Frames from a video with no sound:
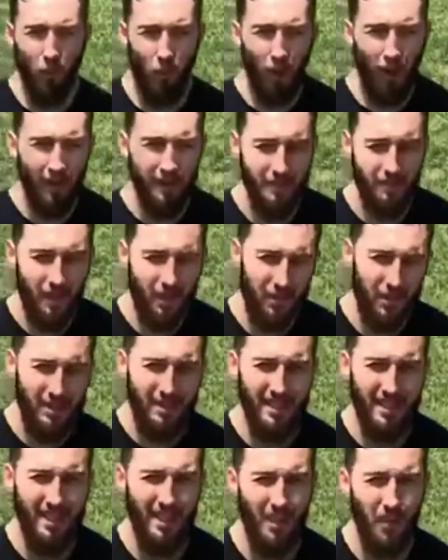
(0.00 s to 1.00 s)
We want to be able to
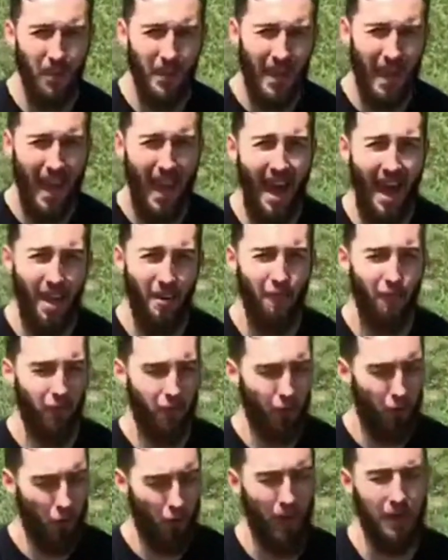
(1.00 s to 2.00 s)
see that we have
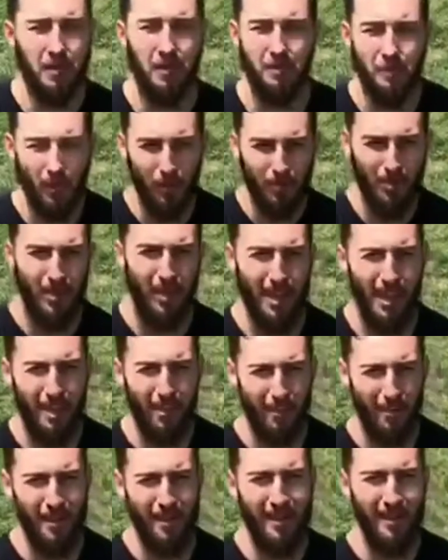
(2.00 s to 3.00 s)
full range of motion
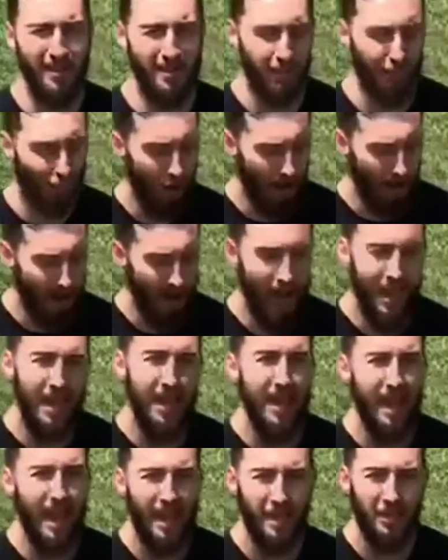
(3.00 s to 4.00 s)
in our knee. So
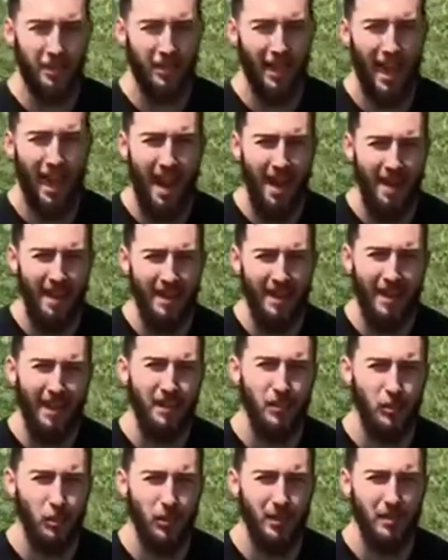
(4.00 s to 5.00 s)
I actually had a
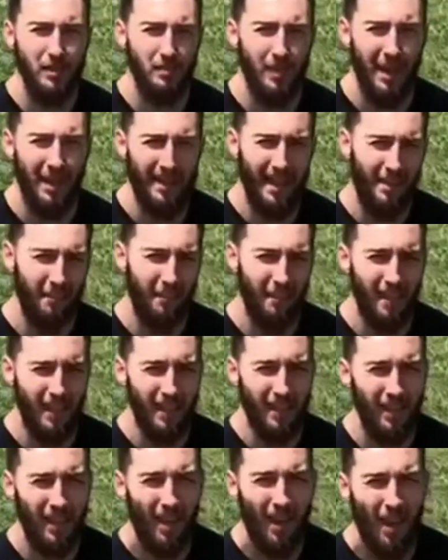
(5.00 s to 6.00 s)
knee injury to my left
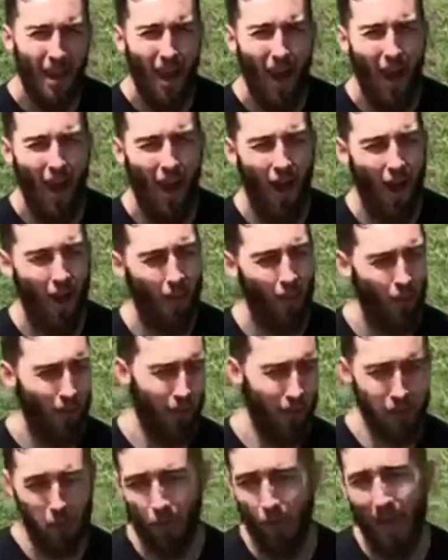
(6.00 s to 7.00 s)
knee.
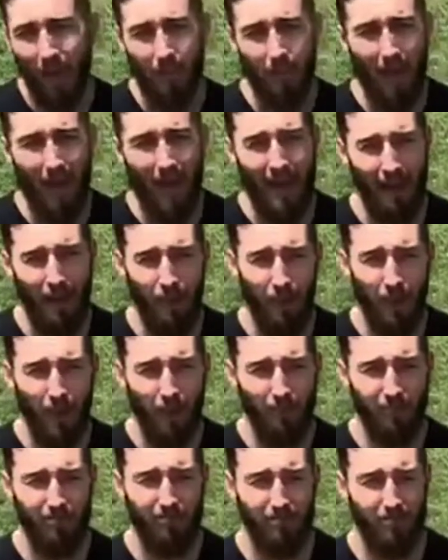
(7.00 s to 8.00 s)
That was way back,
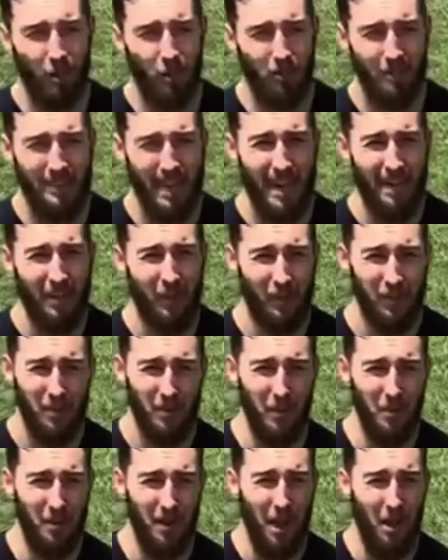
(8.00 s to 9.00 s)
about 10 years
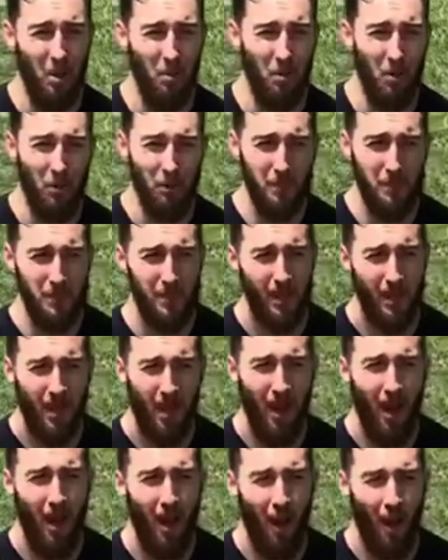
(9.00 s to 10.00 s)
ago now almost.
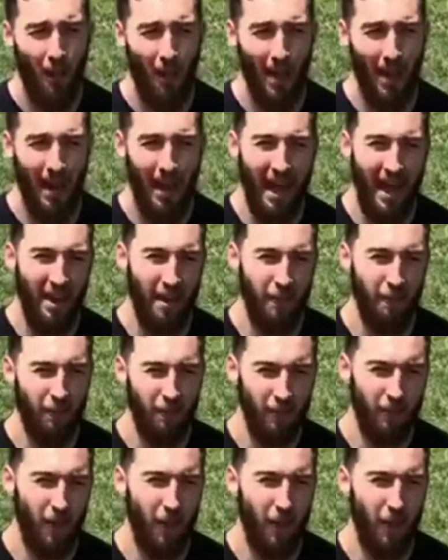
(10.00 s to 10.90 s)
And I had